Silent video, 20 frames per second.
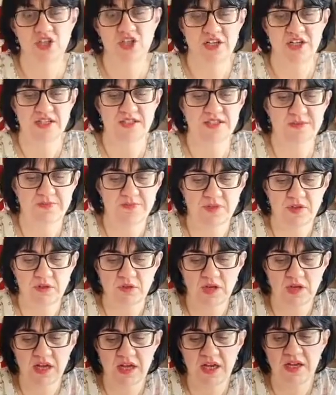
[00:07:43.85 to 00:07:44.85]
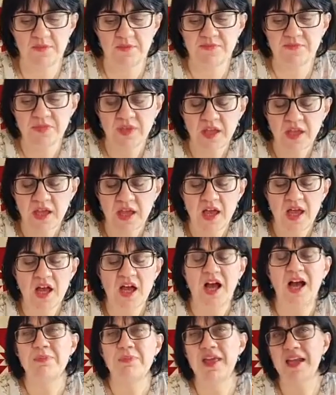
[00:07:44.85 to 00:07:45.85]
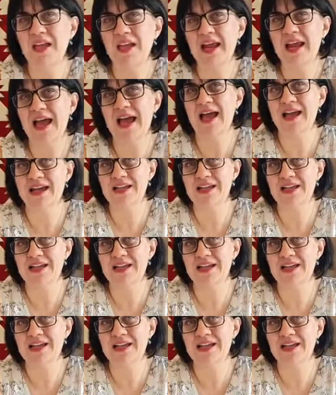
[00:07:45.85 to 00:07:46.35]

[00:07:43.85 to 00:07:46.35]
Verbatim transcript: inches, okay? I'm then going